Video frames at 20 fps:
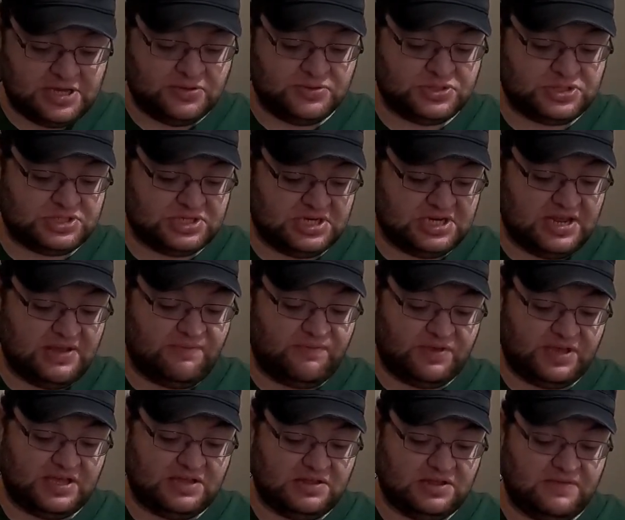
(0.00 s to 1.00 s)
goes
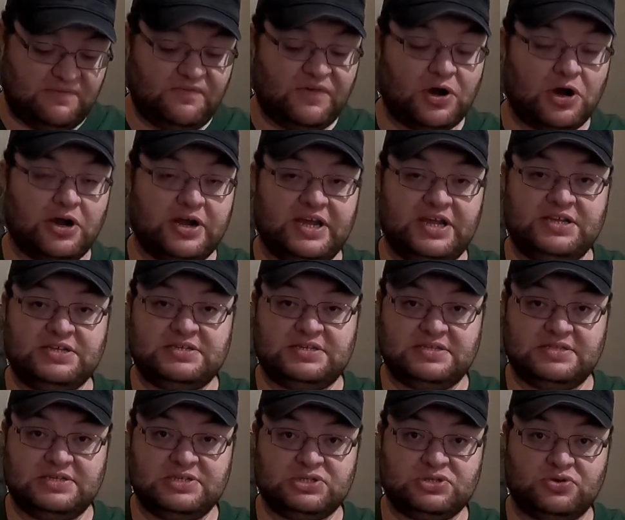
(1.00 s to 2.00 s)
significantly far
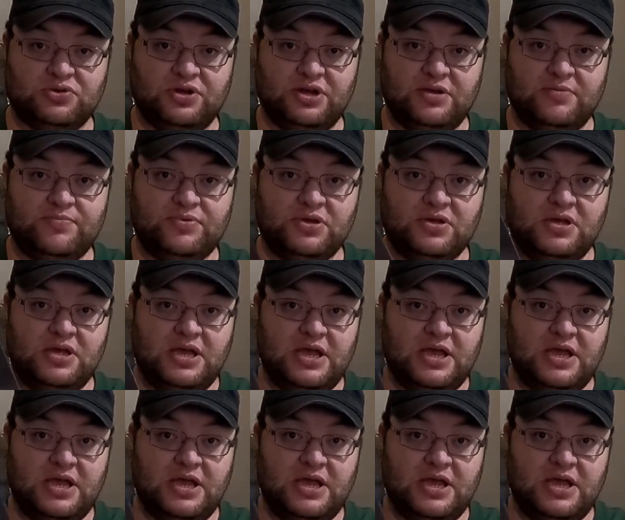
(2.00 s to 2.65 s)
into this grip.